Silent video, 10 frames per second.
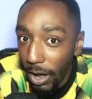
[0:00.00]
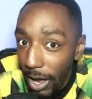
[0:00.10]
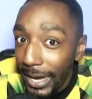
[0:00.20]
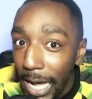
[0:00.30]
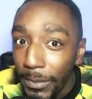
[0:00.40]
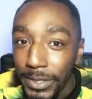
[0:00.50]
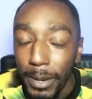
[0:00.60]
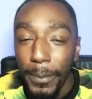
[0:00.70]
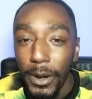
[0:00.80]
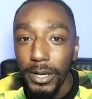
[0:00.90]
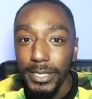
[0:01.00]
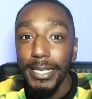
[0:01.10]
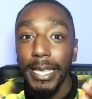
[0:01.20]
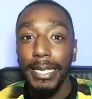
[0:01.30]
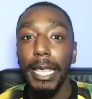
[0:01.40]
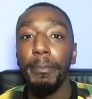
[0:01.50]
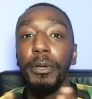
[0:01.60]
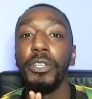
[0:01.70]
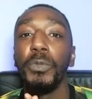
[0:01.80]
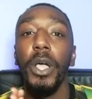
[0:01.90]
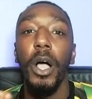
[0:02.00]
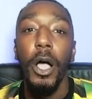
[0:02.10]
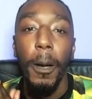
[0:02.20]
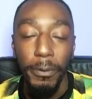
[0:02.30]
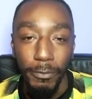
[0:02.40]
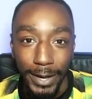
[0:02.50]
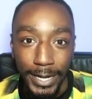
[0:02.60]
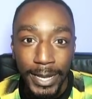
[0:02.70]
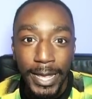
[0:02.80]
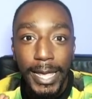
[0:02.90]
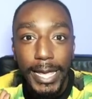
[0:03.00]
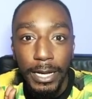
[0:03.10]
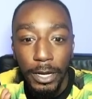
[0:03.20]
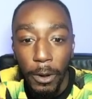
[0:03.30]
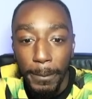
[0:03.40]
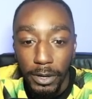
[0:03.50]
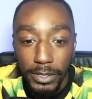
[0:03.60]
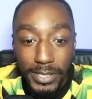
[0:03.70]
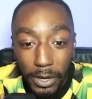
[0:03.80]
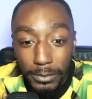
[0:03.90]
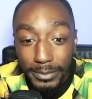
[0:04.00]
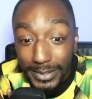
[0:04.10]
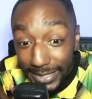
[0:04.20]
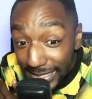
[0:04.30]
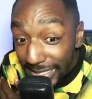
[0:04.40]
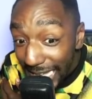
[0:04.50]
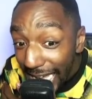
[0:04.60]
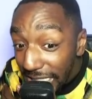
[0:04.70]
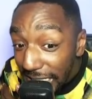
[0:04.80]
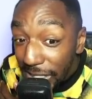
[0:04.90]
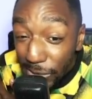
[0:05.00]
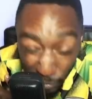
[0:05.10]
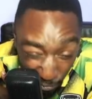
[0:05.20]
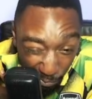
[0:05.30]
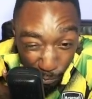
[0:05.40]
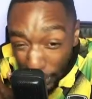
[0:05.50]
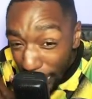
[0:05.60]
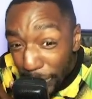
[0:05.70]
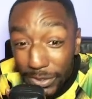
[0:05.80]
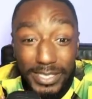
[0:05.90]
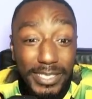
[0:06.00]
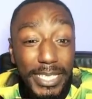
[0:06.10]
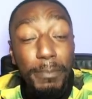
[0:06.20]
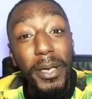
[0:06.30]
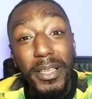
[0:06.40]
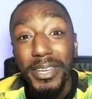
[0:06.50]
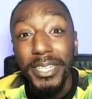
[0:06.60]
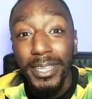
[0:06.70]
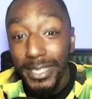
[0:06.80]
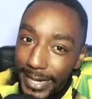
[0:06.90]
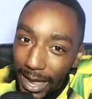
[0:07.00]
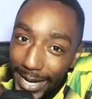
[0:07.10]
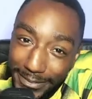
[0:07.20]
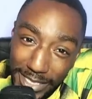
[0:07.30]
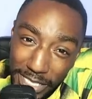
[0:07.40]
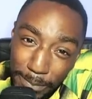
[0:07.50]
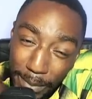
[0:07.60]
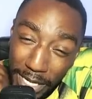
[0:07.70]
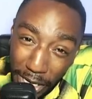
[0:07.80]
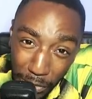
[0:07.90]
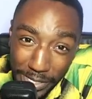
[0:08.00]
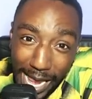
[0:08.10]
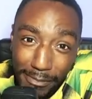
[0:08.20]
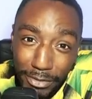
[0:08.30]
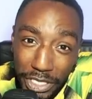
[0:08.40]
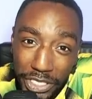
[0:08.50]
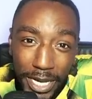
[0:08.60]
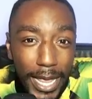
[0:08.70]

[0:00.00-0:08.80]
are allowing some passes again because we are operating in a low block. So this is actually where we want to see Burnley. Now, if this is below the average,